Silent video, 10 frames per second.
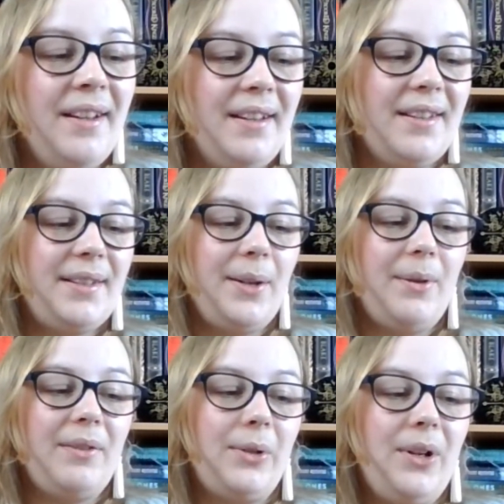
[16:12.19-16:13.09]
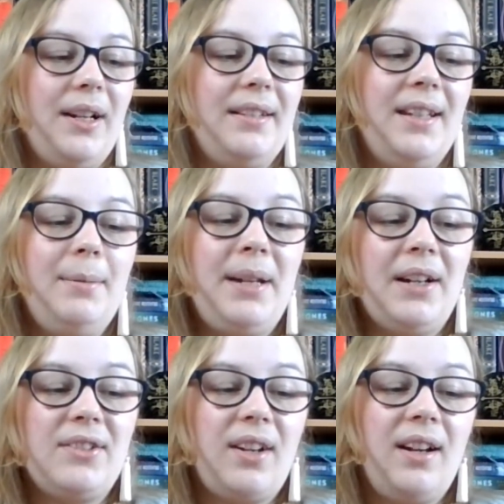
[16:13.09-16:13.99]
So I've got a
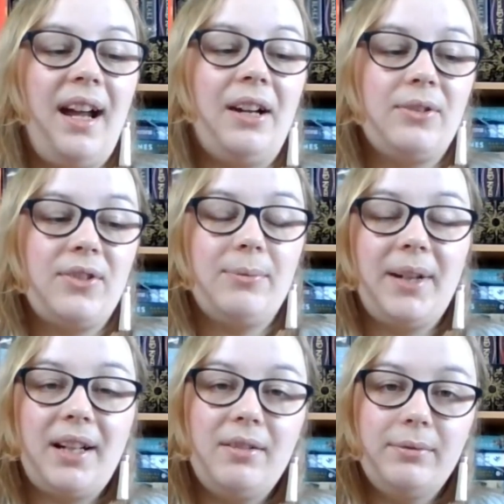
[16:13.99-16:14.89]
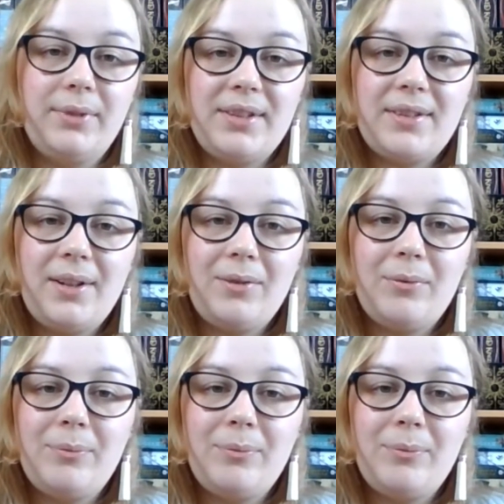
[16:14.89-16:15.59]
TBR jar out of my comfort zone.